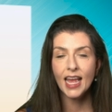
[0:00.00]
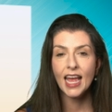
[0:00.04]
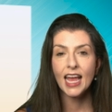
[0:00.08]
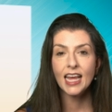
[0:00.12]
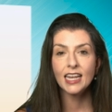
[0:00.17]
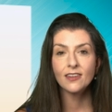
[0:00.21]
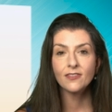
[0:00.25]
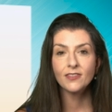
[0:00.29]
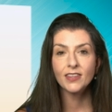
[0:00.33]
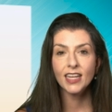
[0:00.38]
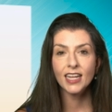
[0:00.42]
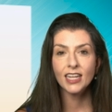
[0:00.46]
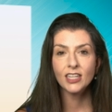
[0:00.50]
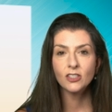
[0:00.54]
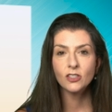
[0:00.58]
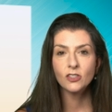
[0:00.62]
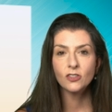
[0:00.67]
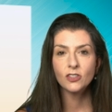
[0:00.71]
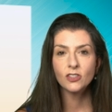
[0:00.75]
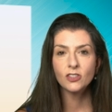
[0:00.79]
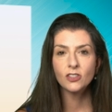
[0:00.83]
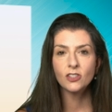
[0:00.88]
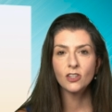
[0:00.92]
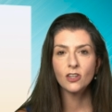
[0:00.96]
And if the
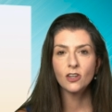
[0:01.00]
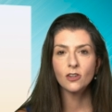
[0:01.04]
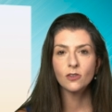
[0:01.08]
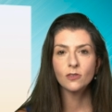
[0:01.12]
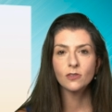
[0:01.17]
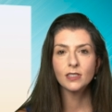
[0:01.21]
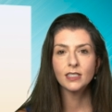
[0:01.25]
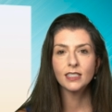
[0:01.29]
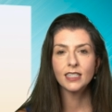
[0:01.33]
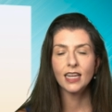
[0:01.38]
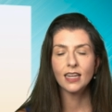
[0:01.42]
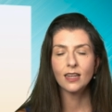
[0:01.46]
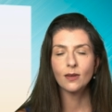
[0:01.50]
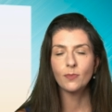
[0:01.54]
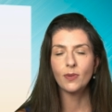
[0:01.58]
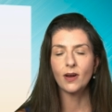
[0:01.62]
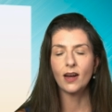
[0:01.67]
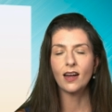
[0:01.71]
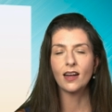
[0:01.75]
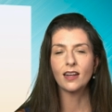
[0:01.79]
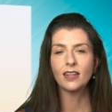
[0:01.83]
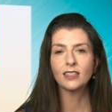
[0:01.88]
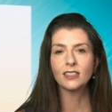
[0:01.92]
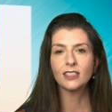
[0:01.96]
answer is no, take a
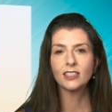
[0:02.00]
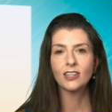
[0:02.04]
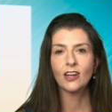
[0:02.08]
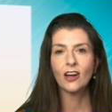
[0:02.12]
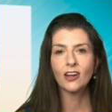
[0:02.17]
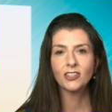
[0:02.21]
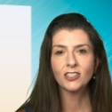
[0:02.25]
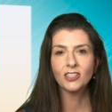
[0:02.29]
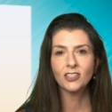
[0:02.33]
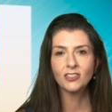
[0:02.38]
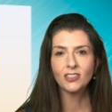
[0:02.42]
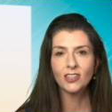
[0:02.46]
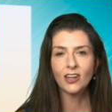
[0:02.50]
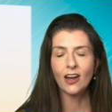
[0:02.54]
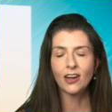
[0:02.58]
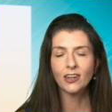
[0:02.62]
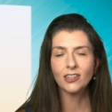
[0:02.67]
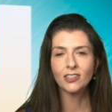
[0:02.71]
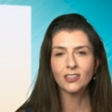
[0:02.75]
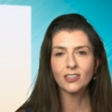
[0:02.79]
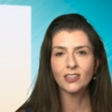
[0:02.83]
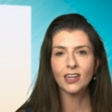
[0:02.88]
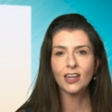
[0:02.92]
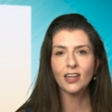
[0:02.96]
pause, talk to your
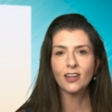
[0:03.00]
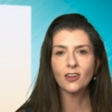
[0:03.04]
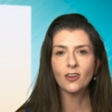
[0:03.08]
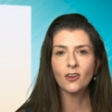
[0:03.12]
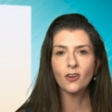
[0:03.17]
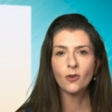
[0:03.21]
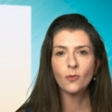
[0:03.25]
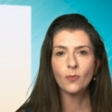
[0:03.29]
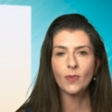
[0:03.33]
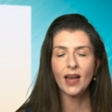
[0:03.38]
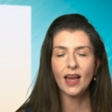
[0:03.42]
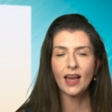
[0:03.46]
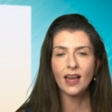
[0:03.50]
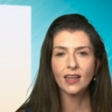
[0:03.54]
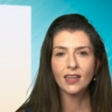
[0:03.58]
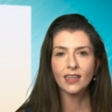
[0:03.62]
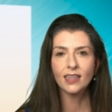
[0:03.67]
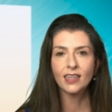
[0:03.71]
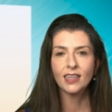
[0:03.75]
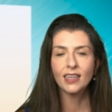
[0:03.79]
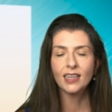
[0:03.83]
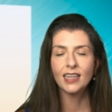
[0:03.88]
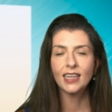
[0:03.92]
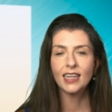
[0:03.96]
doctor, and go
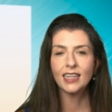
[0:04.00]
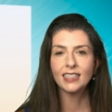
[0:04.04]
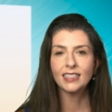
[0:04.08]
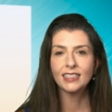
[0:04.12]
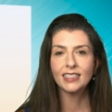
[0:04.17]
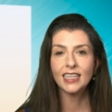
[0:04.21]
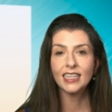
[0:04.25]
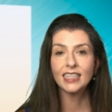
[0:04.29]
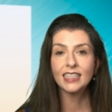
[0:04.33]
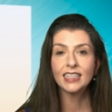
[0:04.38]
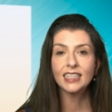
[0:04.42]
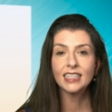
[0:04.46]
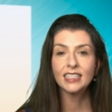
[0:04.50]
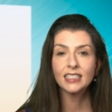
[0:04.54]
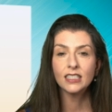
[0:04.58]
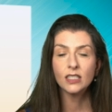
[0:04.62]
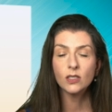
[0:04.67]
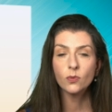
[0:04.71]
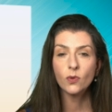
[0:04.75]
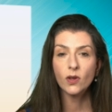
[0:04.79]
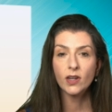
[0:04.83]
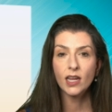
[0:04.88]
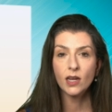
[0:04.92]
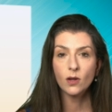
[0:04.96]
back and say, this
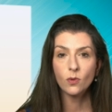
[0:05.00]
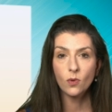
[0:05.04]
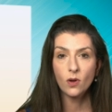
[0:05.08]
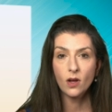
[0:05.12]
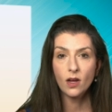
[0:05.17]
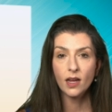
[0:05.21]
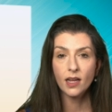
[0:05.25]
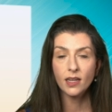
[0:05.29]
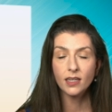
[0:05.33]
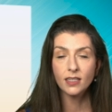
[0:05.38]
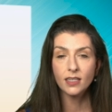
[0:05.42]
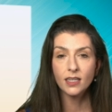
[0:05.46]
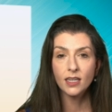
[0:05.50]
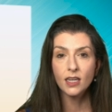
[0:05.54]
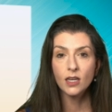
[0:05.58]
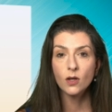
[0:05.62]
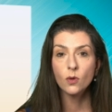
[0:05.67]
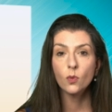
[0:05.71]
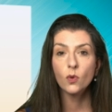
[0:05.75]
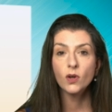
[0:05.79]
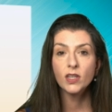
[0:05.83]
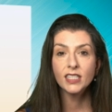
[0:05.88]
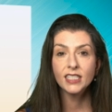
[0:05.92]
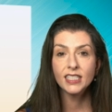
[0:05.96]
is what I want.
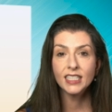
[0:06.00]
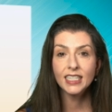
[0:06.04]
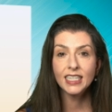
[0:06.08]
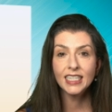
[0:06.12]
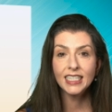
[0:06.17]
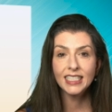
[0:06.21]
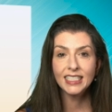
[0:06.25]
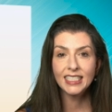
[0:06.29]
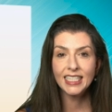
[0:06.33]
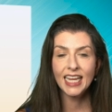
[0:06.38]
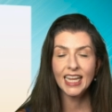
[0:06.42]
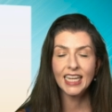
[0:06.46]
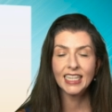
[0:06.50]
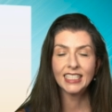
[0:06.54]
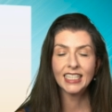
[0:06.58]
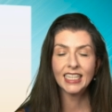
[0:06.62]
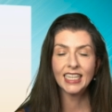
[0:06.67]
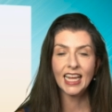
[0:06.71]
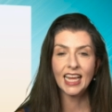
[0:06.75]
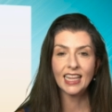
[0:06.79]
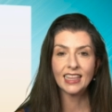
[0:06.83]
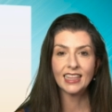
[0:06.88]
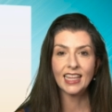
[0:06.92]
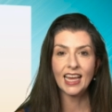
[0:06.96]
What is it going to take to
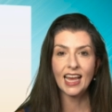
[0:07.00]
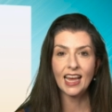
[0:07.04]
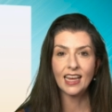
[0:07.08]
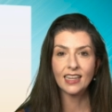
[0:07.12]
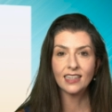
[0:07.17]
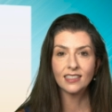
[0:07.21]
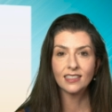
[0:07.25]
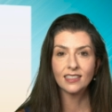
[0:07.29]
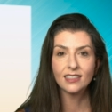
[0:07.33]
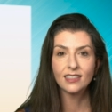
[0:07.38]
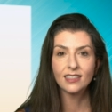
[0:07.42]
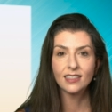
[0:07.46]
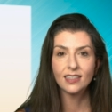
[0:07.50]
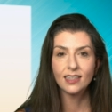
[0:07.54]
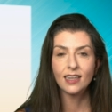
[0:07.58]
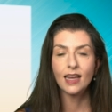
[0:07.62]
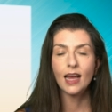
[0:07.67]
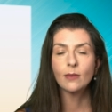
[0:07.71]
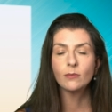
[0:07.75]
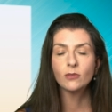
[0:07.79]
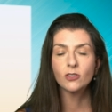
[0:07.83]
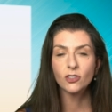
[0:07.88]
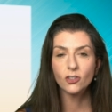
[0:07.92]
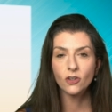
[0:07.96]
get that?
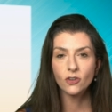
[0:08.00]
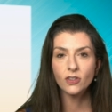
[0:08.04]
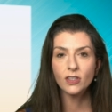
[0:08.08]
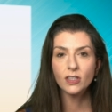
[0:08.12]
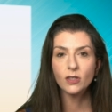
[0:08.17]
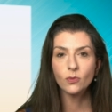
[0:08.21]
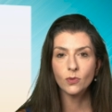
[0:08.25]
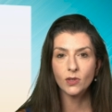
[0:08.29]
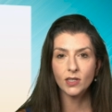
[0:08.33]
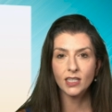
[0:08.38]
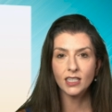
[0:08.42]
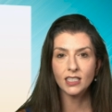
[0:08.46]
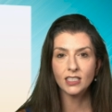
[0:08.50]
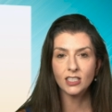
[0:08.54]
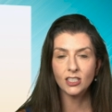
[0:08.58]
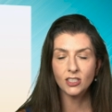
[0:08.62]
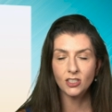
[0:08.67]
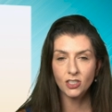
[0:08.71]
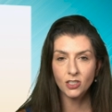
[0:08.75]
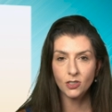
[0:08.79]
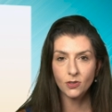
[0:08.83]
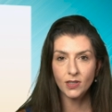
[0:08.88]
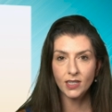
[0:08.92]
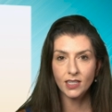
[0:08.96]
I'm certainly willing to
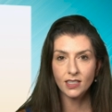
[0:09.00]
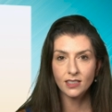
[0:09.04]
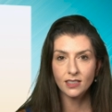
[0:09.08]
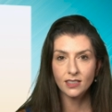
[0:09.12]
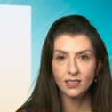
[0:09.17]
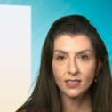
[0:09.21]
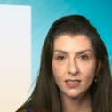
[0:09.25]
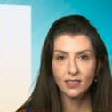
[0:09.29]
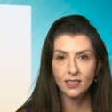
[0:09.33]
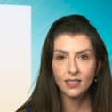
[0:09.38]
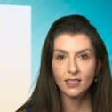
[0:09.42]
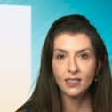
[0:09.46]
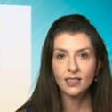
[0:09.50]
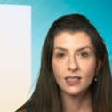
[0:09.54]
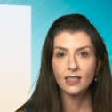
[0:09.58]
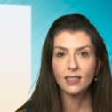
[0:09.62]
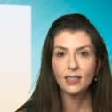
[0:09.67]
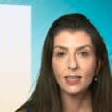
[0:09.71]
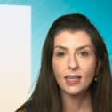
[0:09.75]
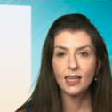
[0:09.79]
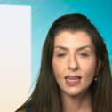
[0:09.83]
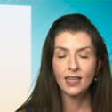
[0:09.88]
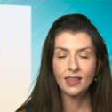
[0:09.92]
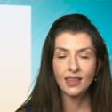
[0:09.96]
do it.
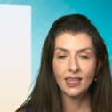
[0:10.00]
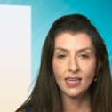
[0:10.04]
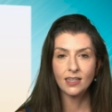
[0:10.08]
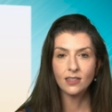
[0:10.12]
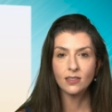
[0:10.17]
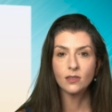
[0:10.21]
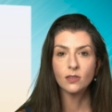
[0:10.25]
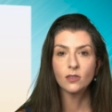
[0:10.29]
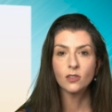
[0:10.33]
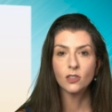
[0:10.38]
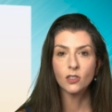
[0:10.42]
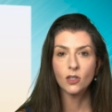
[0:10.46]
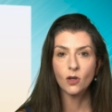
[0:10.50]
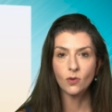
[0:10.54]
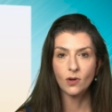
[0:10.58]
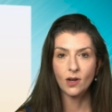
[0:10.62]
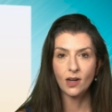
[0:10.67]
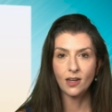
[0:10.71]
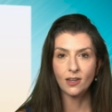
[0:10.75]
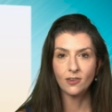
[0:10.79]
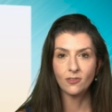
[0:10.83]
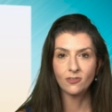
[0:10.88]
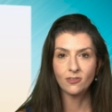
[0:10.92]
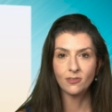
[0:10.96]
And then go
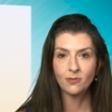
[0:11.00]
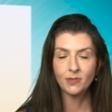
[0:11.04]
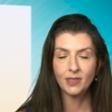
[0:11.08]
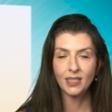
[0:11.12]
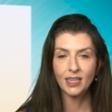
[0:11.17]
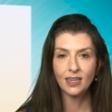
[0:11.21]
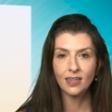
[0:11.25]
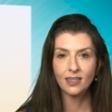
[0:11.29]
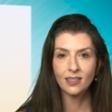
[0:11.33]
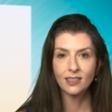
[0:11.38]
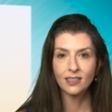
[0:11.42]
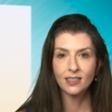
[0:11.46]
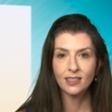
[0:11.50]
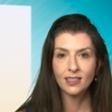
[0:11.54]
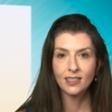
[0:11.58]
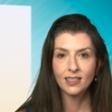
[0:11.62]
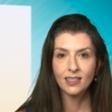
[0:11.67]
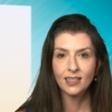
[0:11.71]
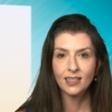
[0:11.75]
on from there.